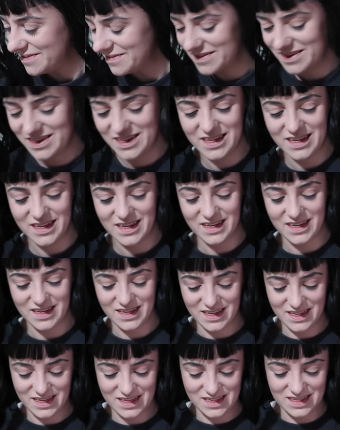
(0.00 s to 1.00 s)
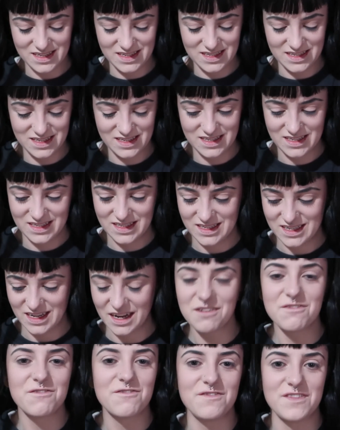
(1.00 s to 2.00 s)
Okay.
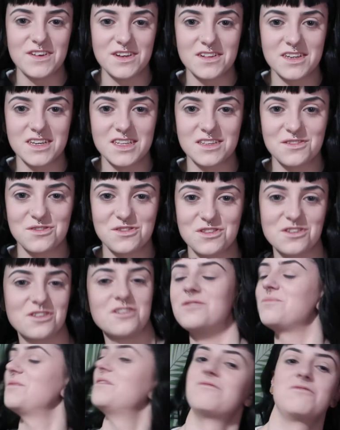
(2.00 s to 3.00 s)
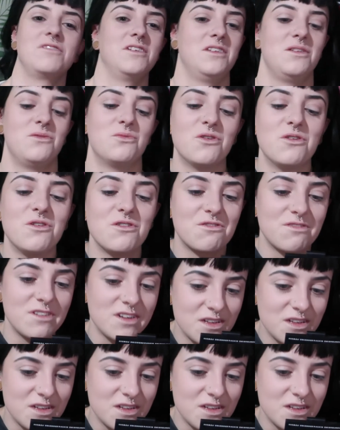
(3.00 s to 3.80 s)
I feel like this is gonna be really watery